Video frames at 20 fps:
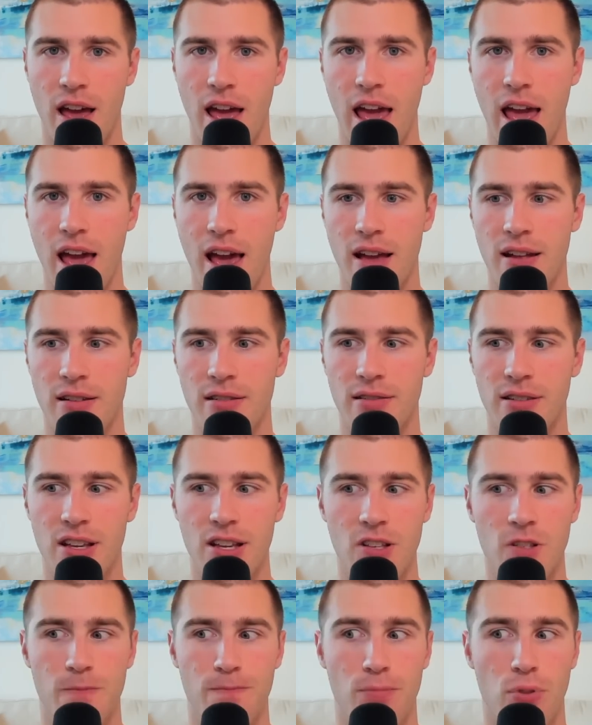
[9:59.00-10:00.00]
and
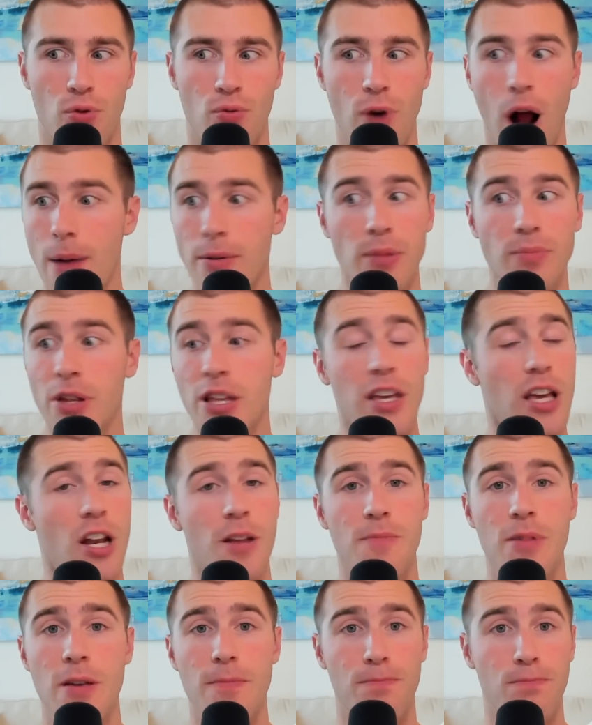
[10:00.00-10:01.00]
he's probably going
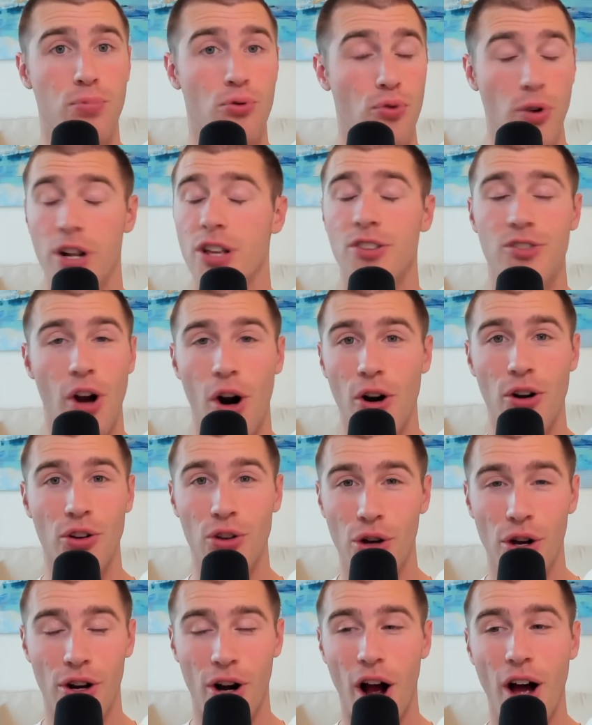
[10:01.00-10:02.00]
to be pretty
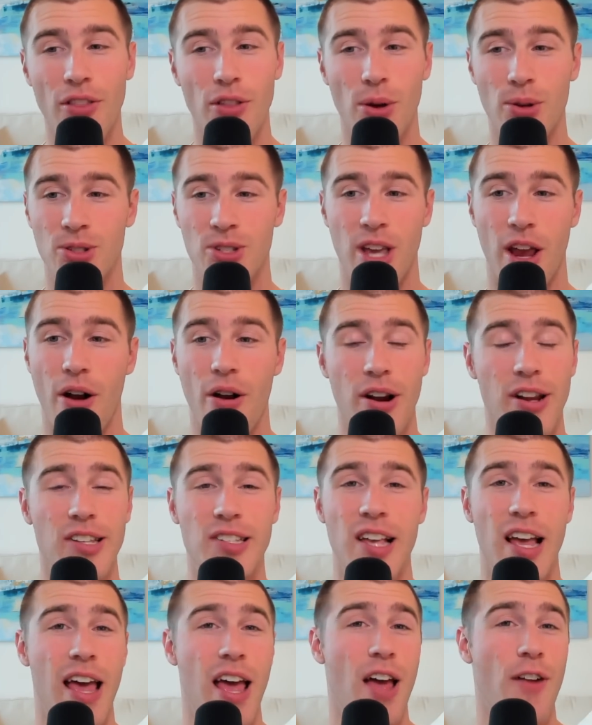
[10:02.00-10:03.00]
darn good on those
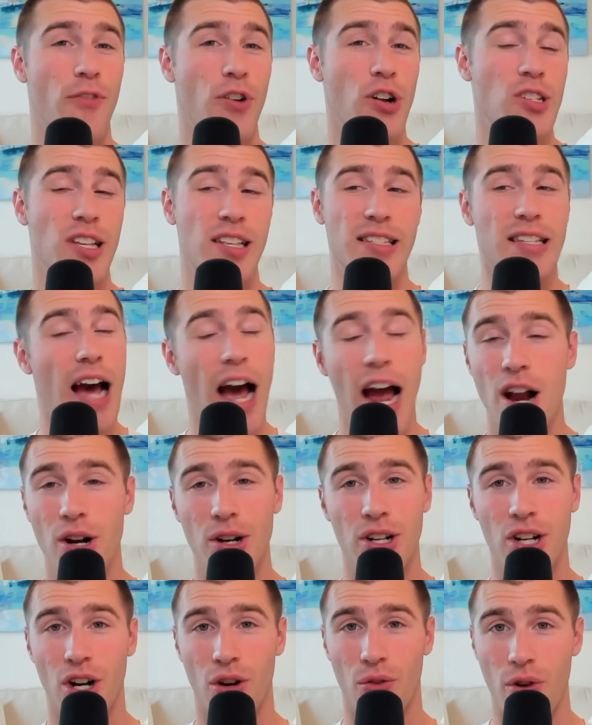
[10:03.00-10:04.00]
carries. For his
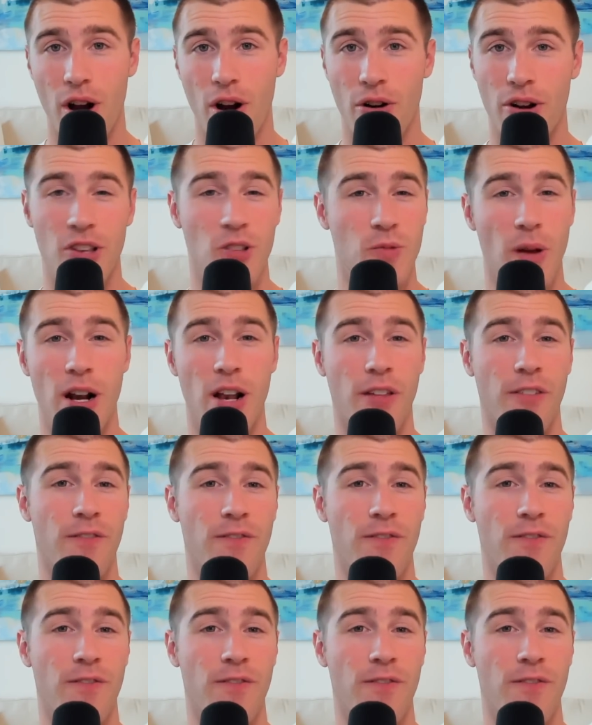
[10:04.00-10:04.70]
entire career, he's been an